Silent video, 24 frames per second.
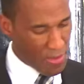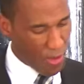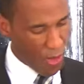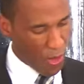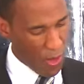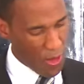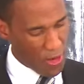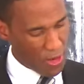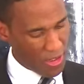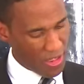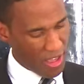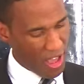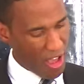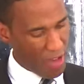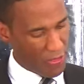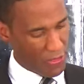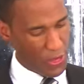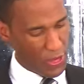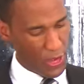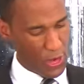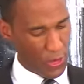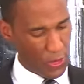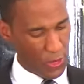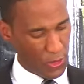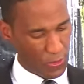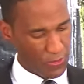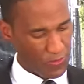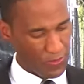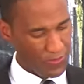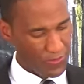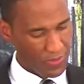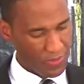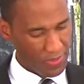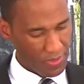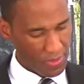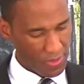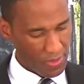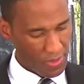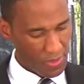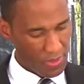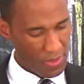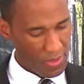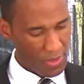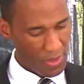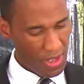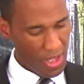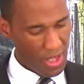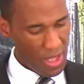laborers are few.
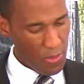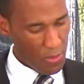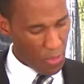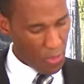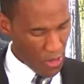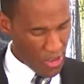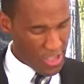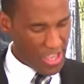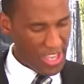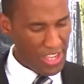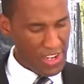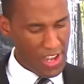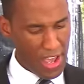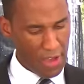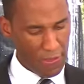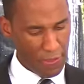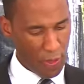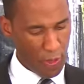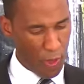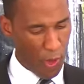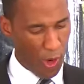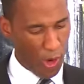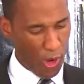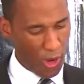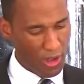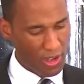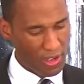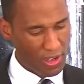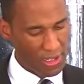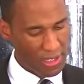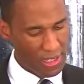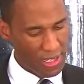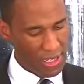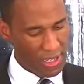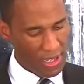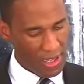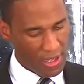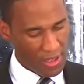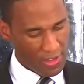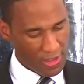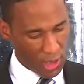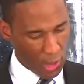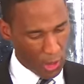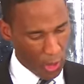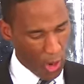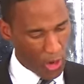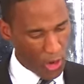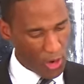Pray ye therefore
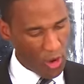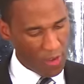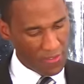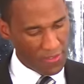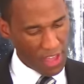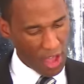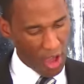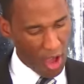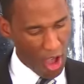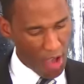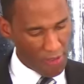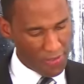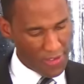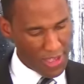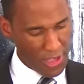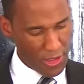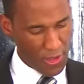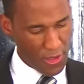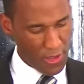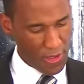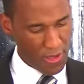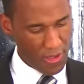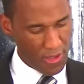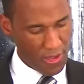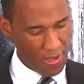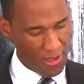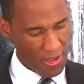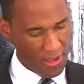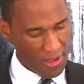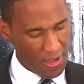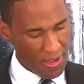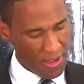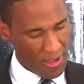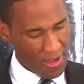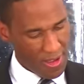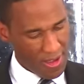the Lord of the harvest